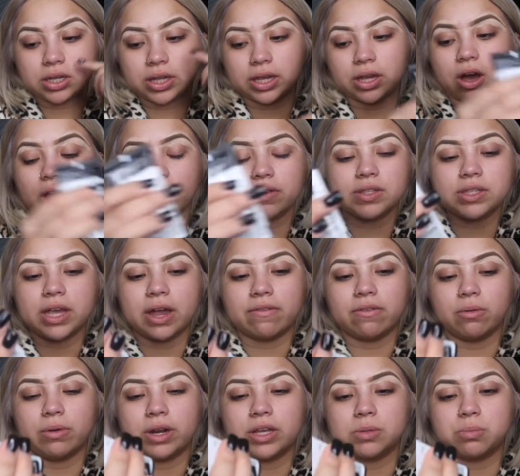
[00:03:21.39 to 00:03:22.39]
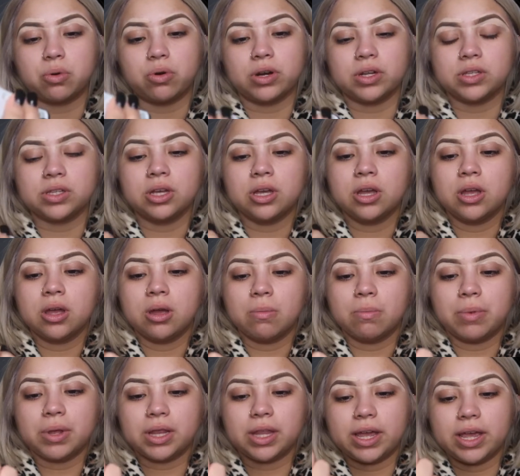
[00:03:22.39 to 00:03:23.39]
Like, obviously everyone has pores,
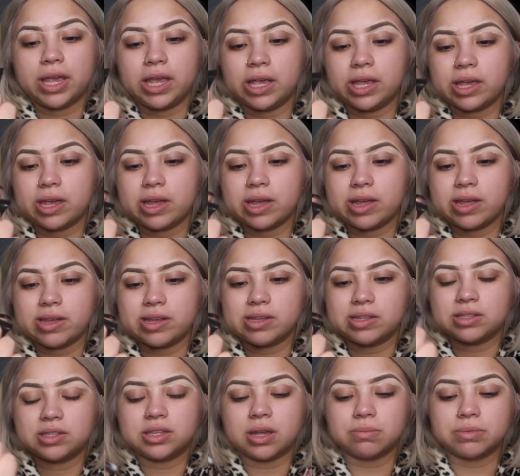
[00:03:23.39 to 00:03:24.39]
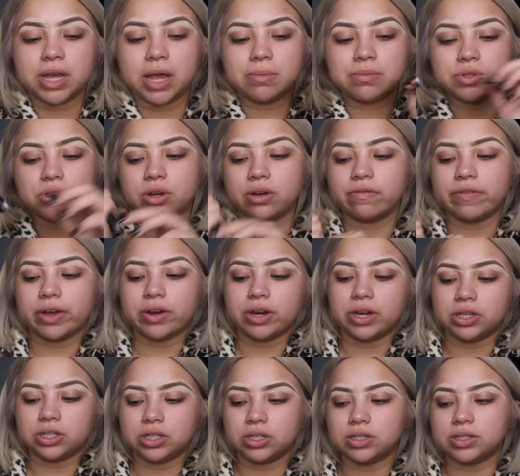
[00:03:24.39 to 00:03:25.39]
but like sometimes certain
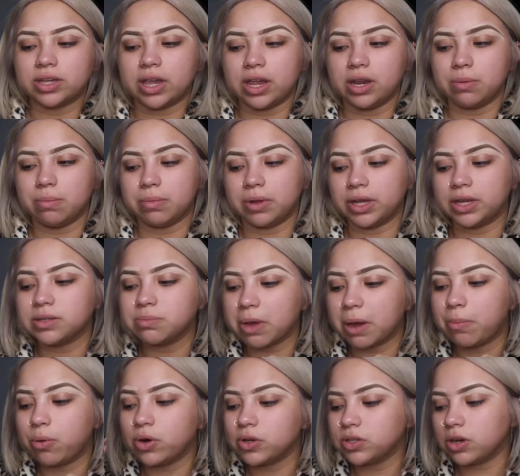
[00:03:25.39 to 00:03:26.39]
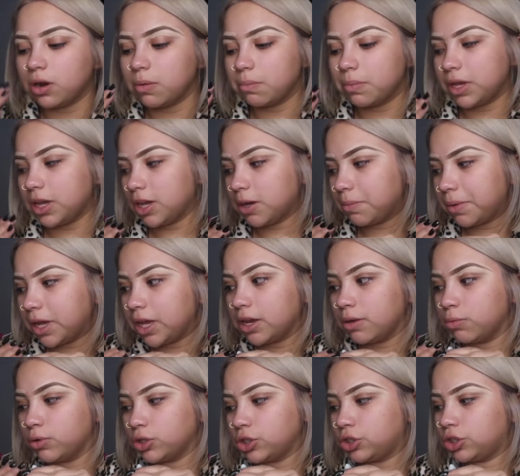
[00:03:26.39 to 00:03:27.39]
foundations, like, because my pores aren't big, but
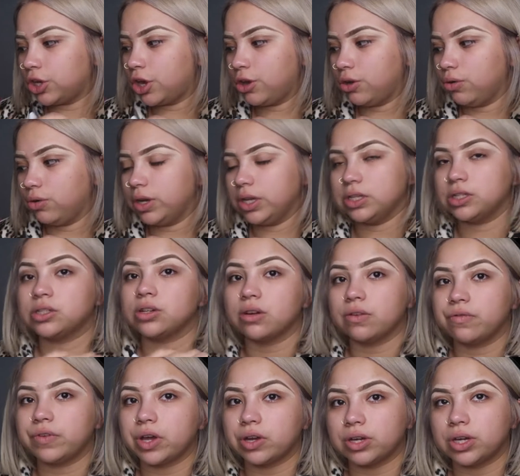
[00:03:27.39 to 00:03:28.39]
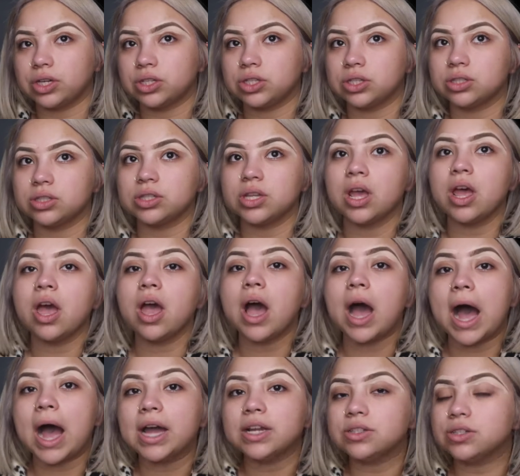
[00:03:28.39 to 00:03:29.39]
it will show in certain foundations.
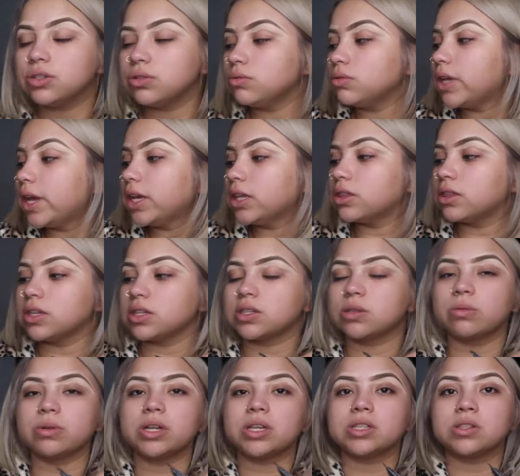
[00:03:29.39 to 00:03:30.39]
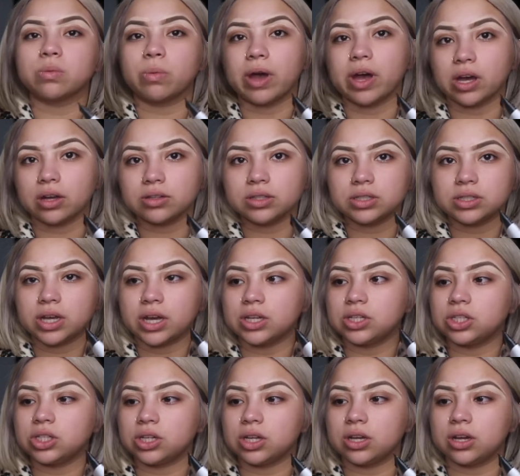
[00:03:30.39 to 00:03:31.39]
I do like this one as well, the
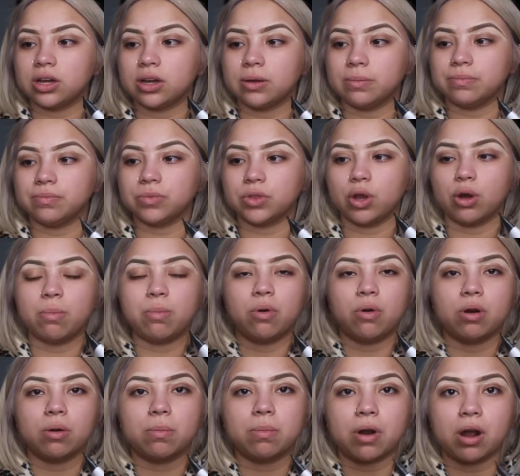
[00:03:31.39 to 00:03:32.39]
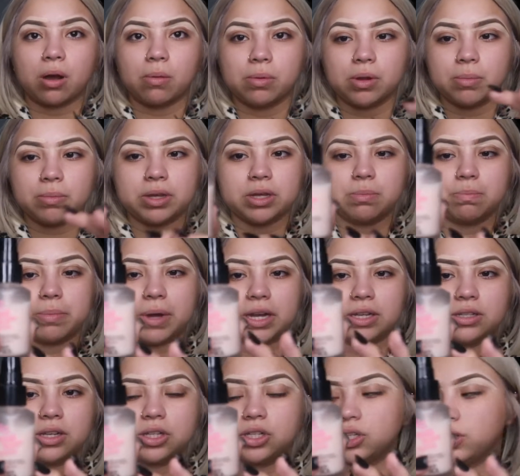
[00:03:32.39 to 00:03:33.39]
Touch No Pore Problem by
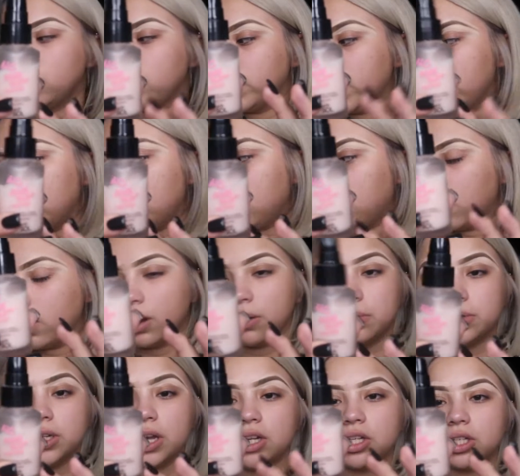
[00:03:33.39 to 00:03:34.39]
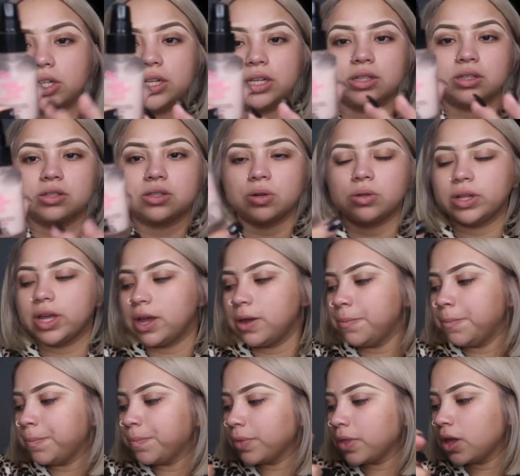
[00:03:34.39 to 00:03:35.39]
Touch Soleil, or Touch in Soleil.